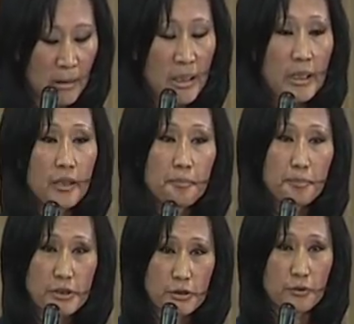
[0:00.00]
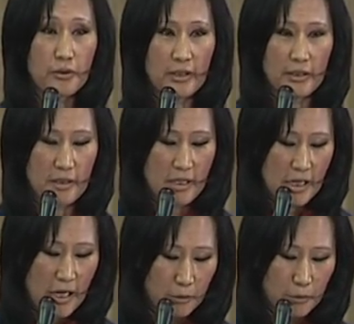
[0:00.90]
In particular,
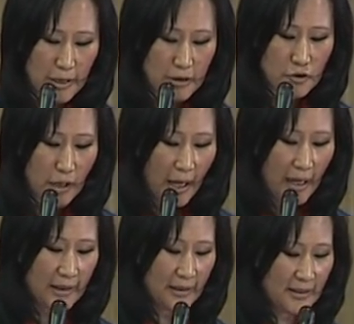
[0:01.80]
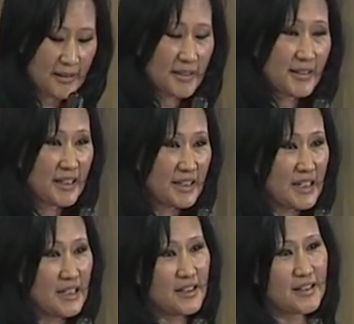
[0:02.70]
I would like to highlight the
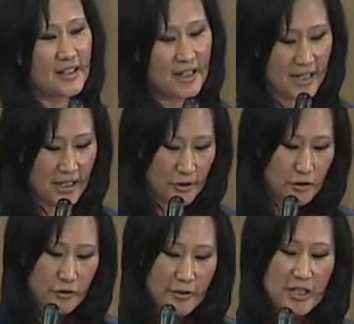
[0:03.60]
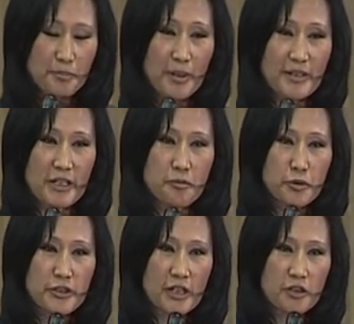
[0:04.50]
need to respect and
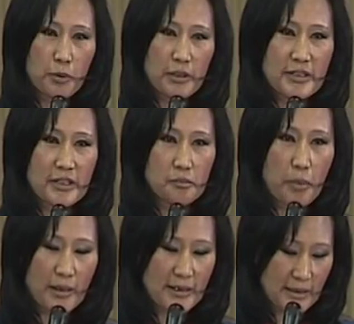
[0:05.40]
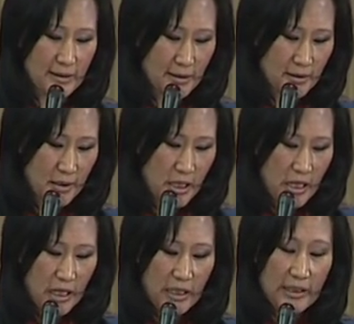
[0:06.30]
protect political parties.
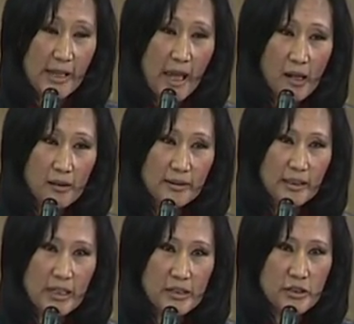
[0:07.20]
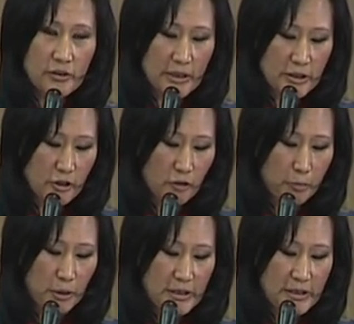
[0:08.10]
The health and integrity of
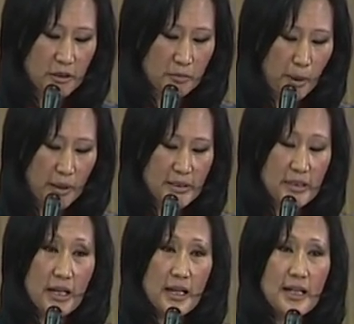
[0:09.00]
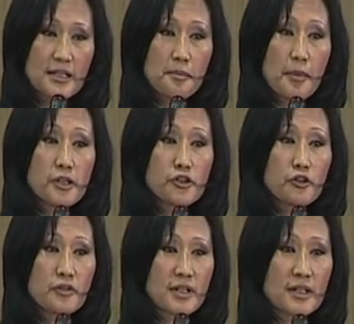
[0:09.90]
political party is a measure
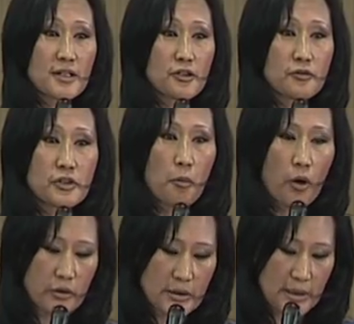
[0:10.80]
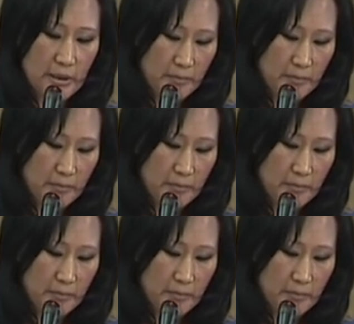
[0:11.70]
of success of democracy.